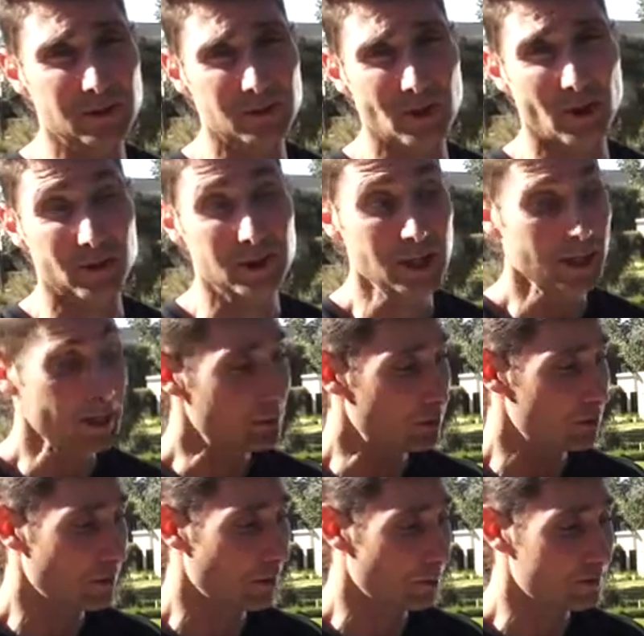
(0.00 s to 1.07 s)
So
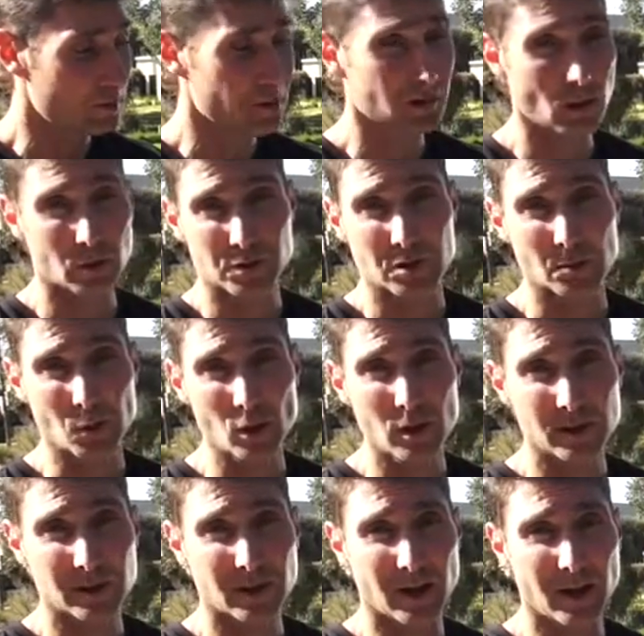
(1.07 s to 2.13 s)
looks like we just dodged a
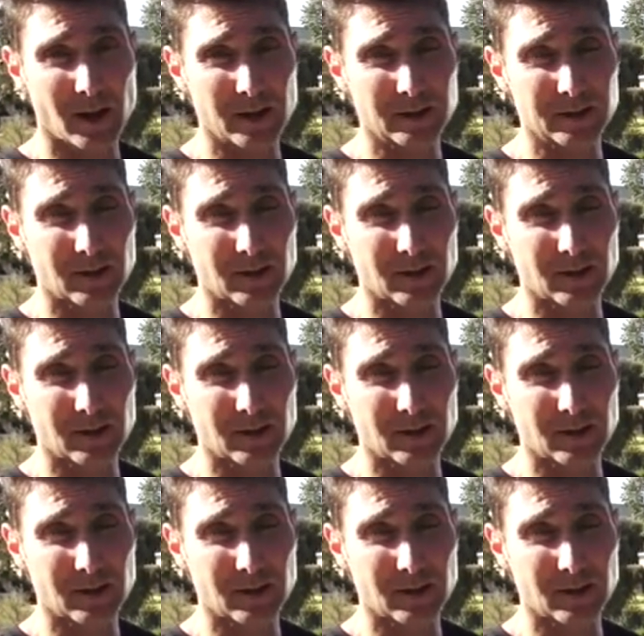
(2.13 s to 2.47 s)
bullet, and